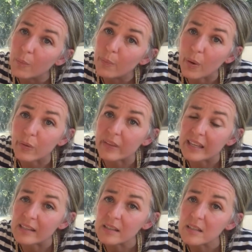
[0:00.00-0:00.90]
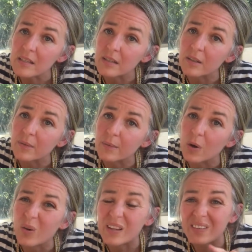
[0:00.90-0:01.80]
both ends
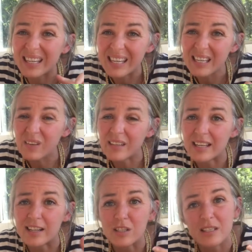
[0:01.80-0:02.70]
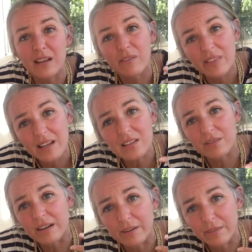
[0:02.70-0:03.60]
or even any of the ends because they have things
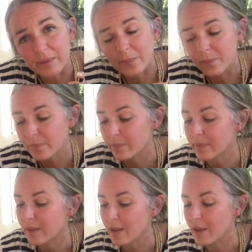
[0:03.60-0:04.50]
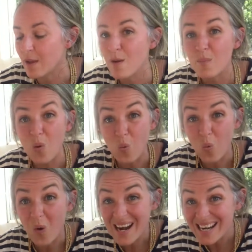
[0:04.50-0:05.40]
in front of them. But
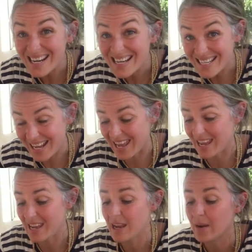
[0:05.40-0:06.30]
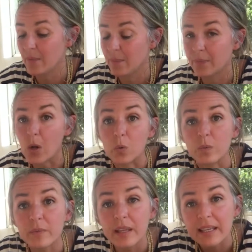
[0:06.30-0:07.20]
one day, oh,
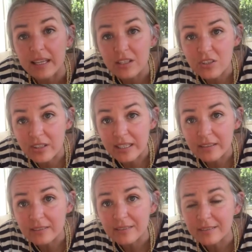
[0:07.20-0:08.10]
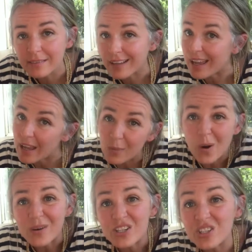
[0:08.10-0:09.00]
here's string, and
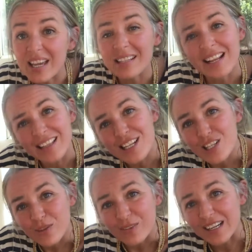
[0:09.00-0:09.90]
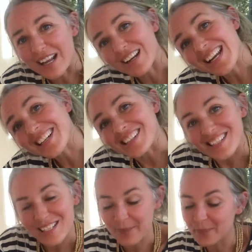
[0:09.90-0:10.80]
while we chat, let's thread our
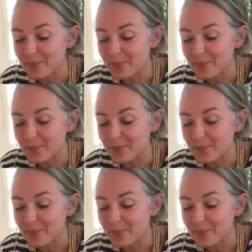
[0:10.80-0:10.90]
necklace.